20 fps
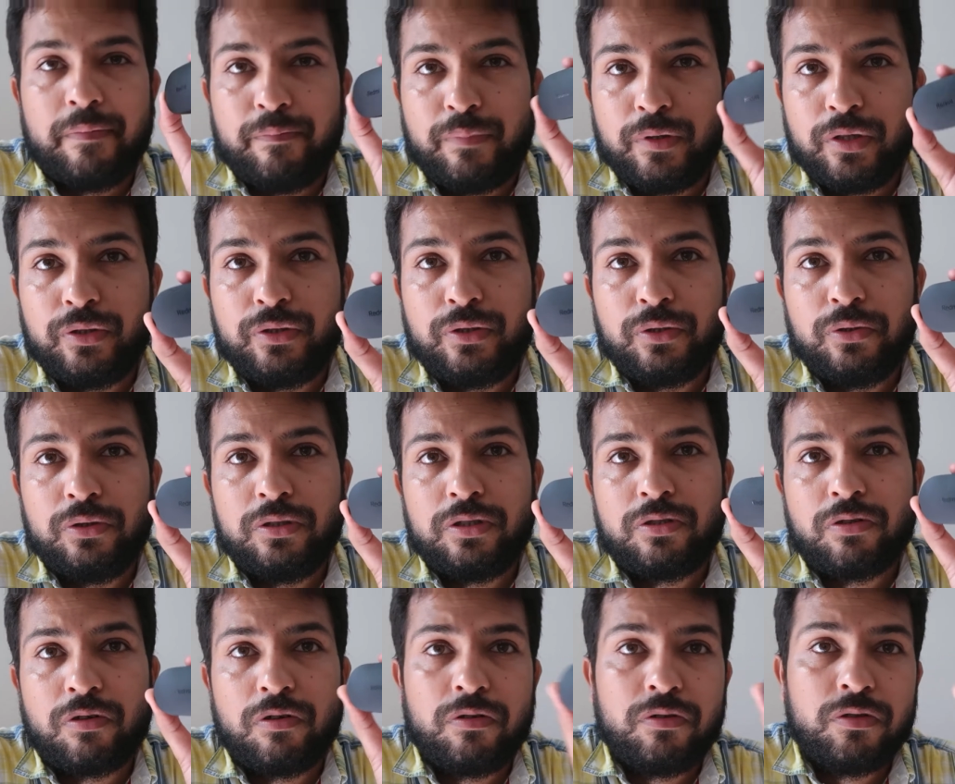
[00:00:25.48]
Bluetooth,
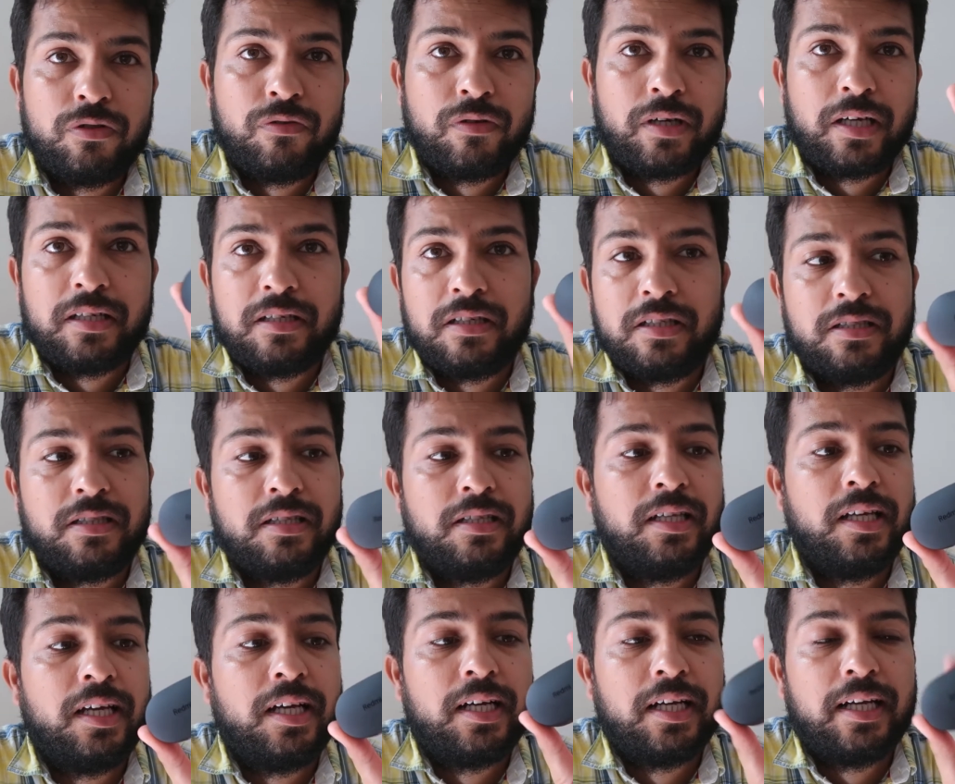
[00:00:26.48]
so you can
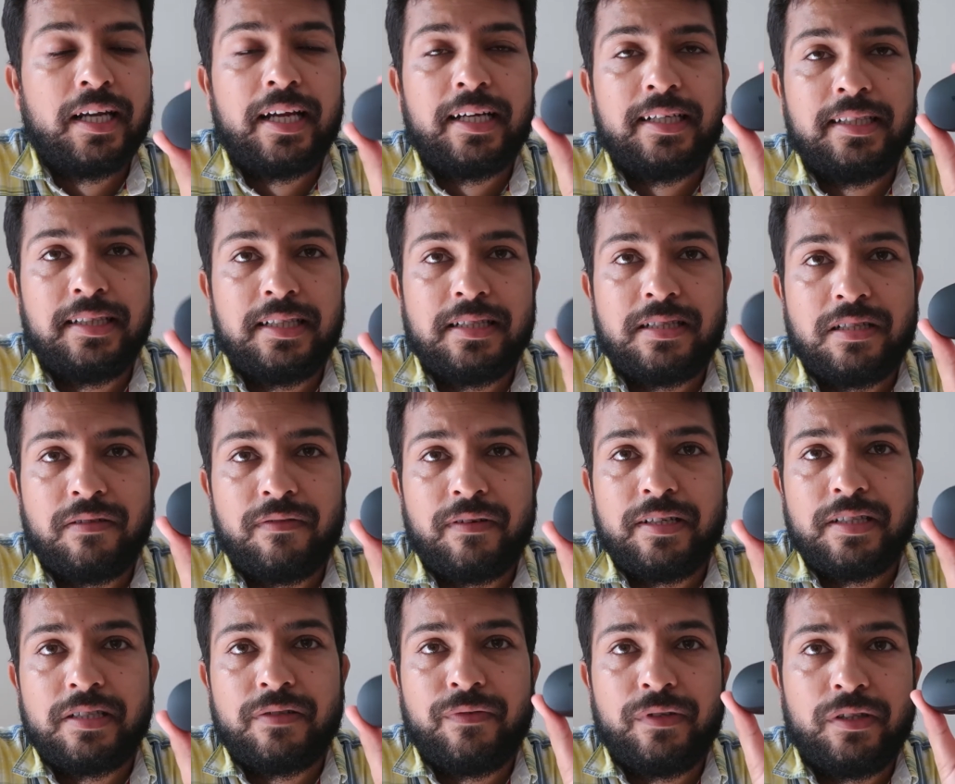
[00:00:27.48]
easily connect this
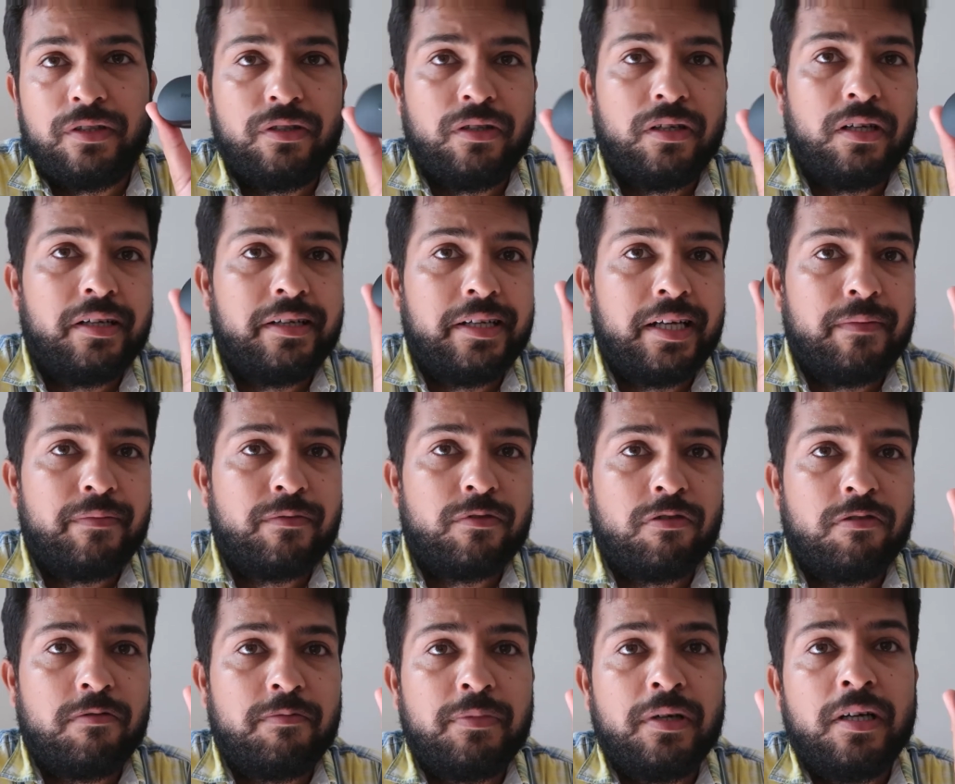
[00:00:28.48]
device with your
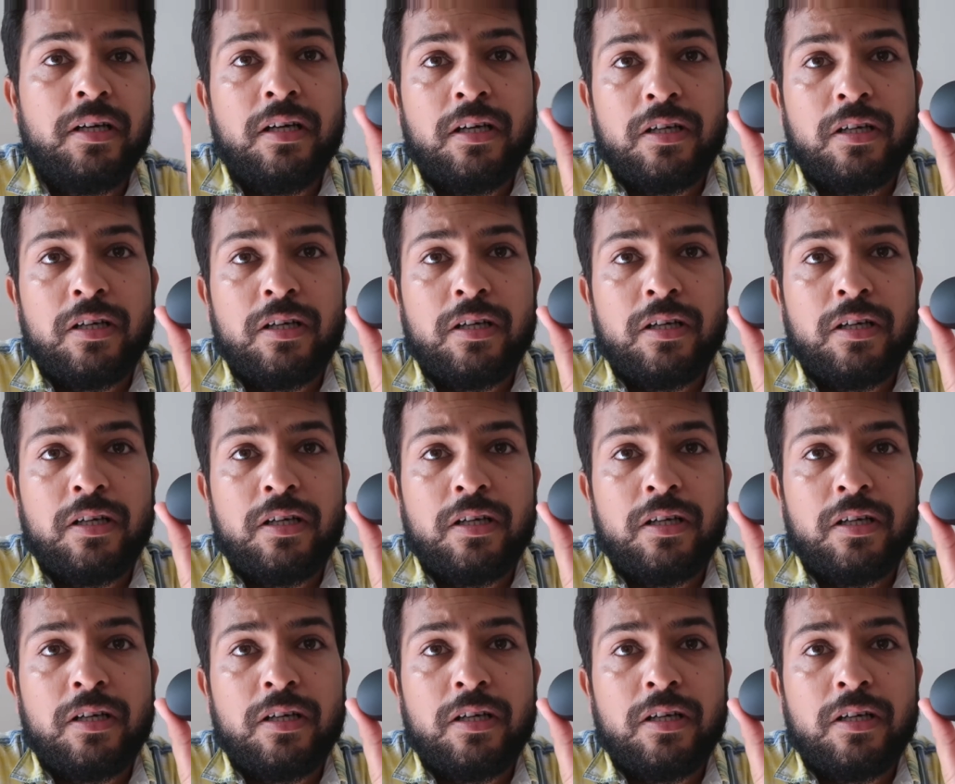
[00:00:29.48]
laptop.